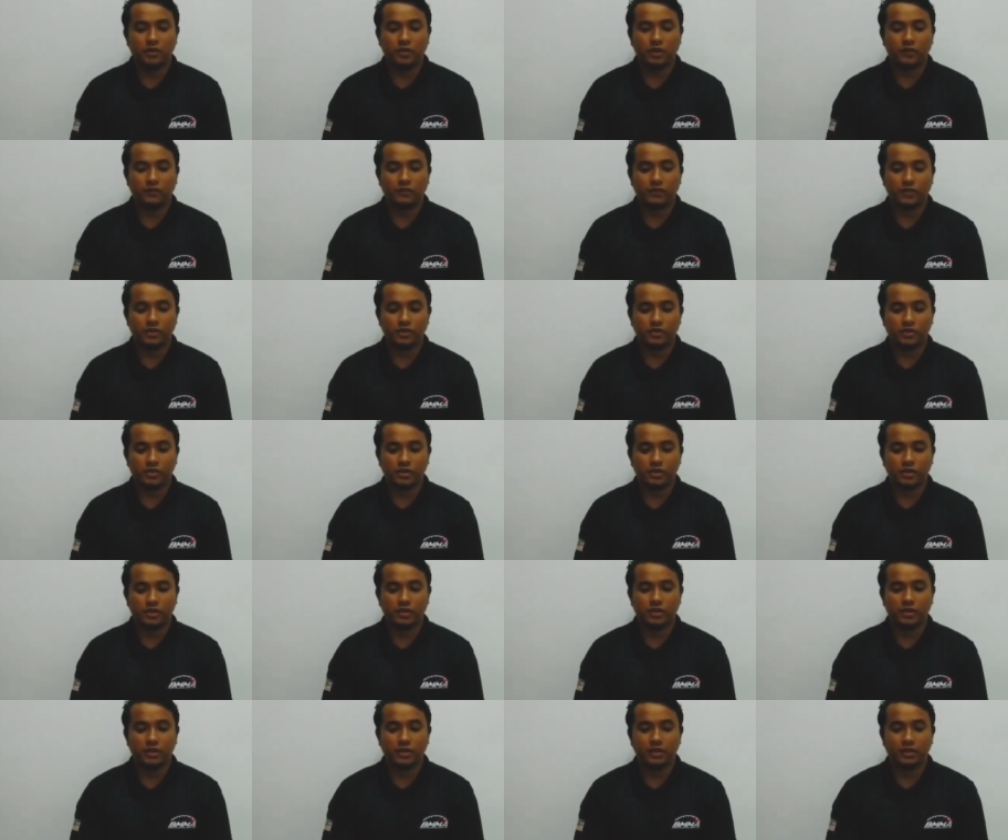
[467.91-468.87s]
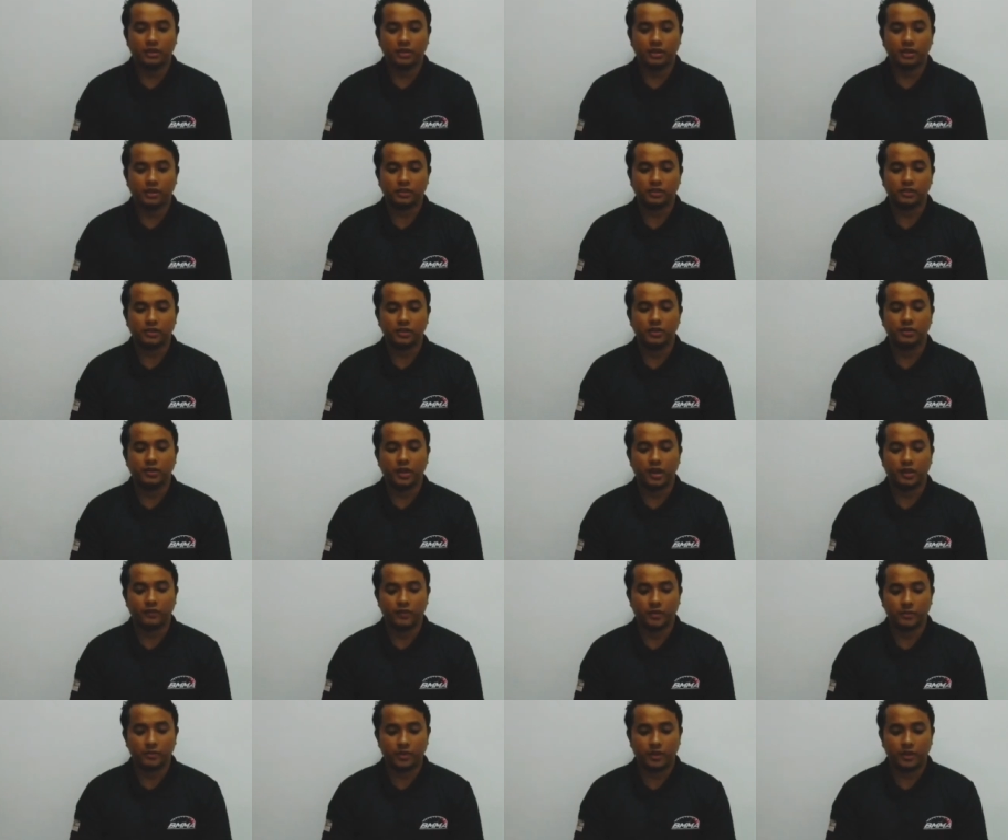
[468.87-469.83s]
refrigerant enters the
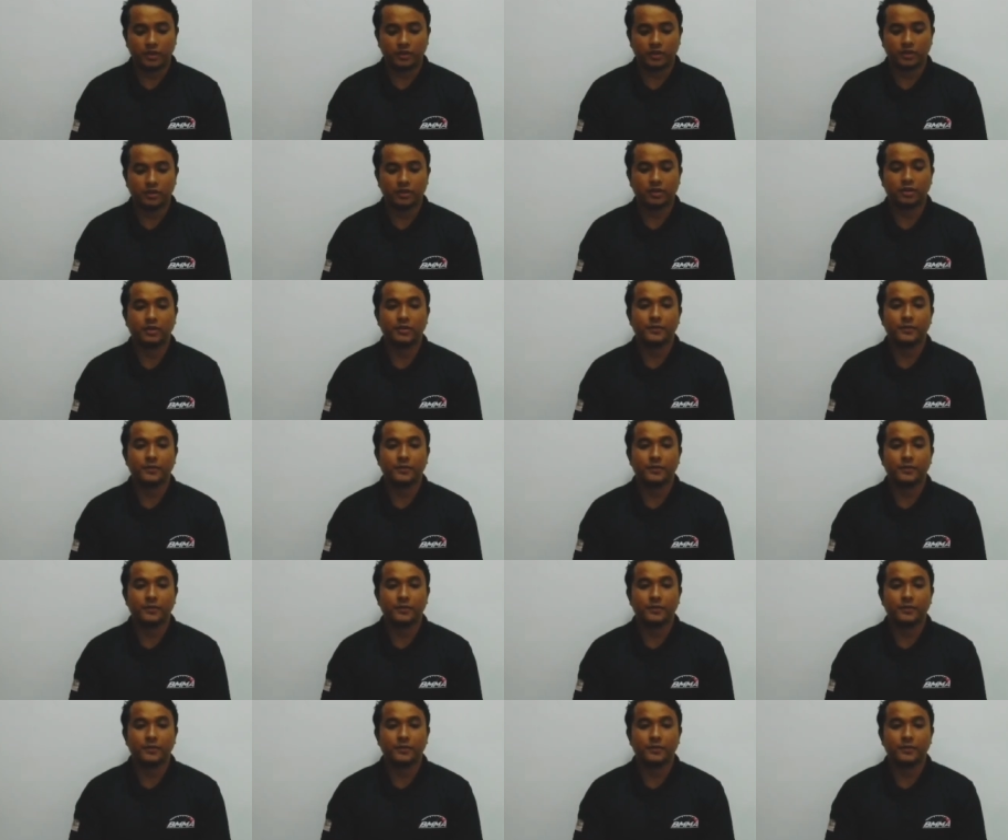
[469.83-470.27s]
evaporator.